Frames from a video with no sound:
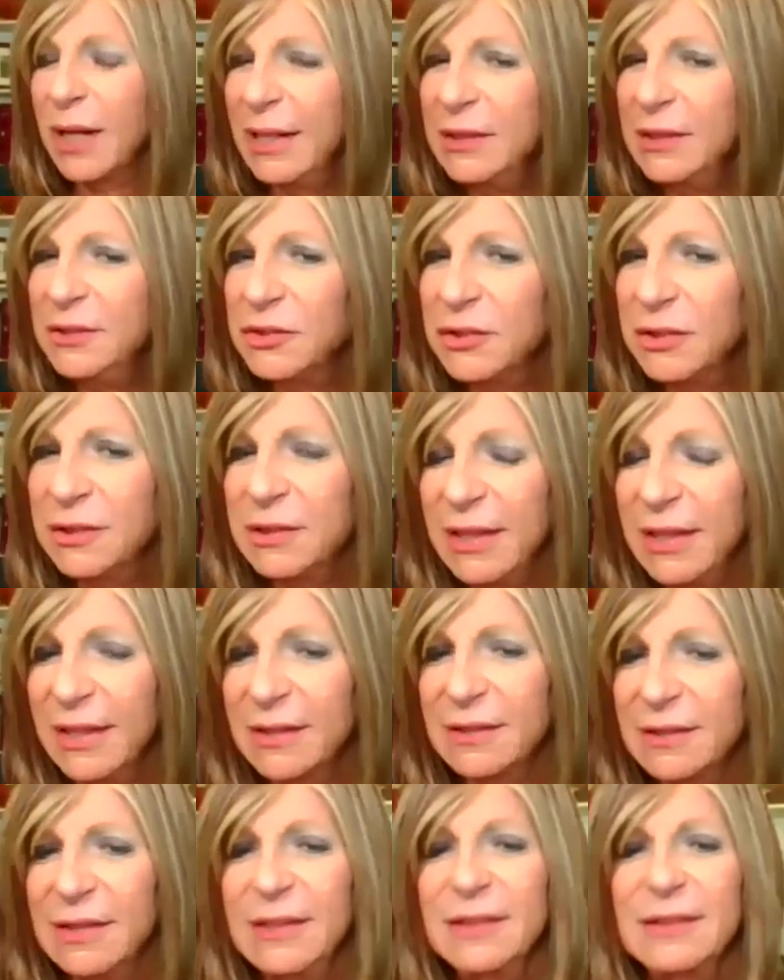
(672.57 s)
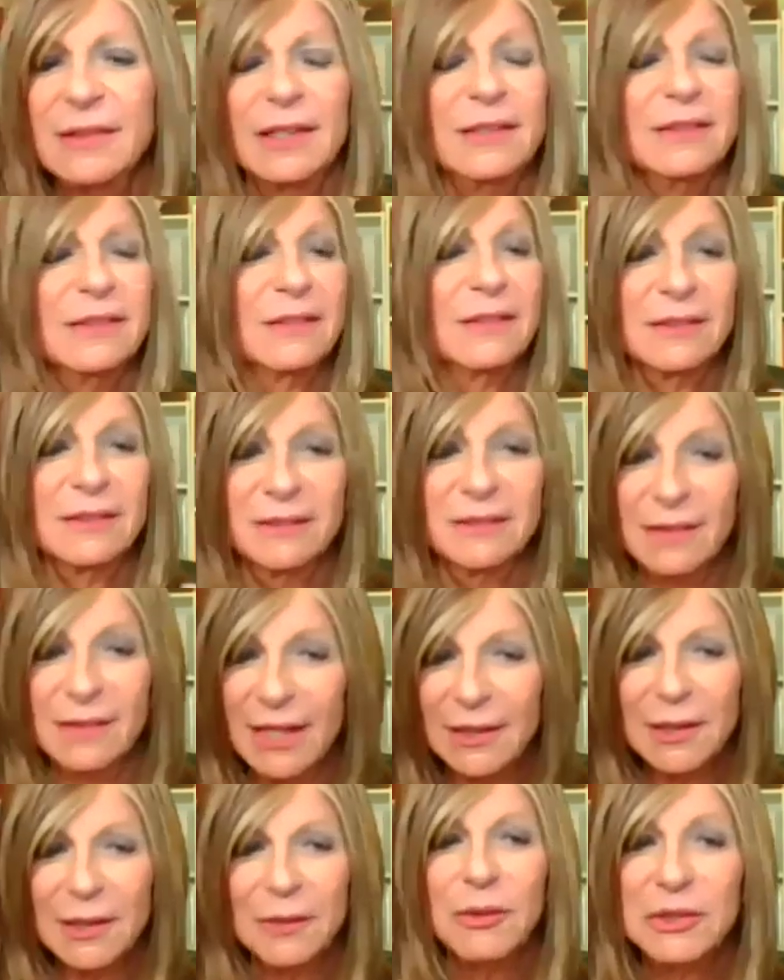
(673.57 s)
ancient technique that is
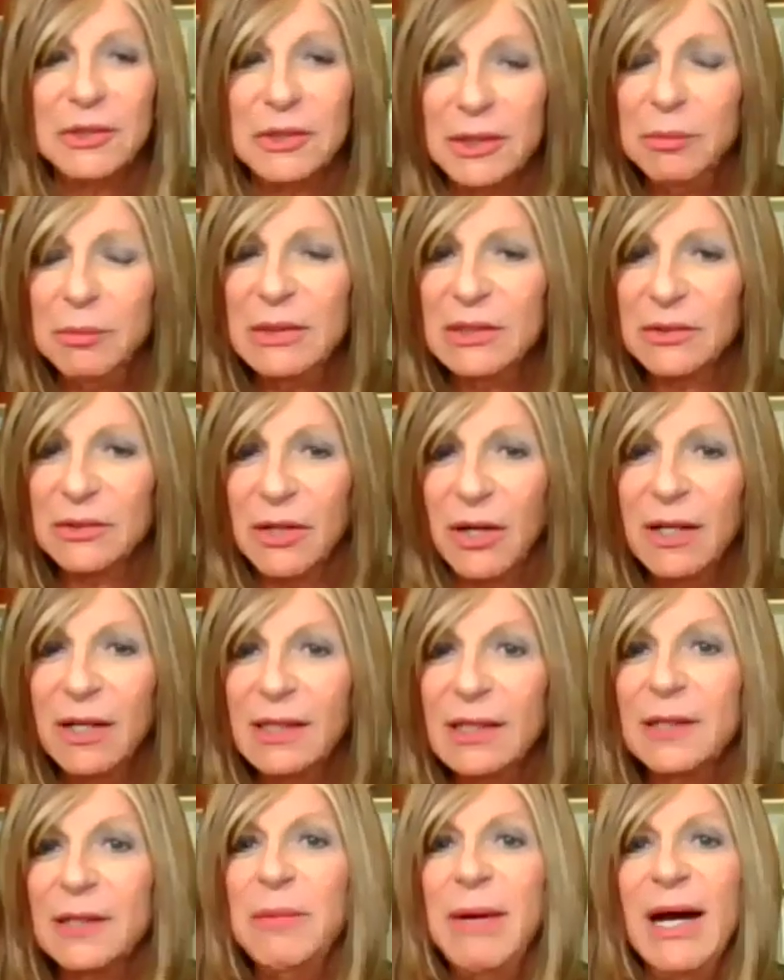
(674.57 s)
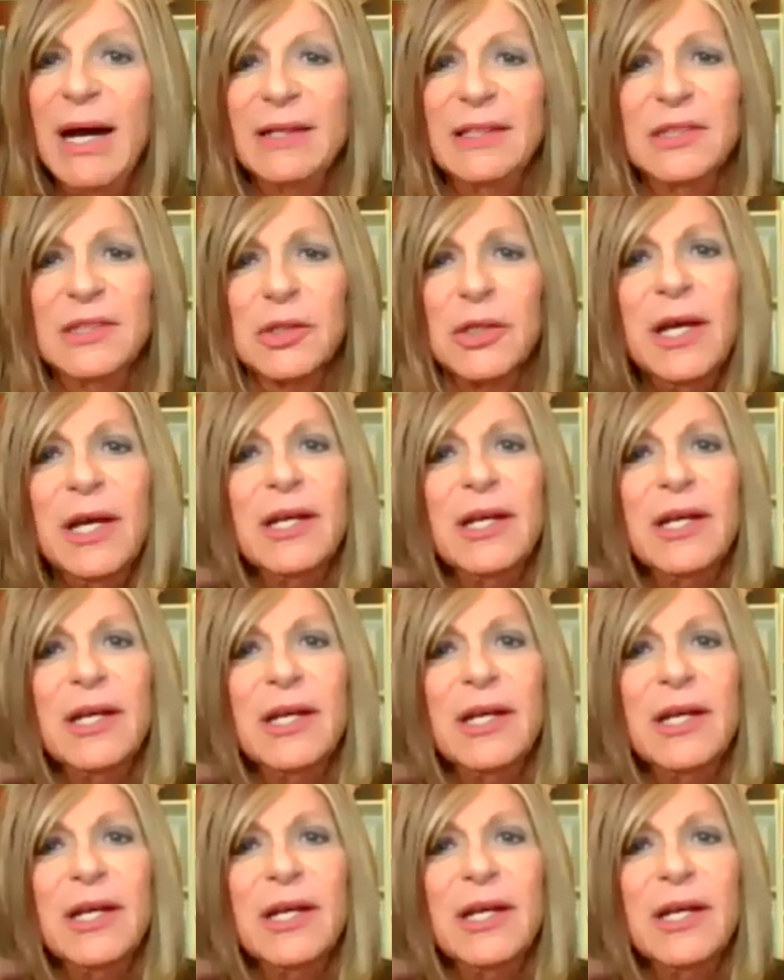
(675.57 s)
exactly what Jimmy's talking about. It's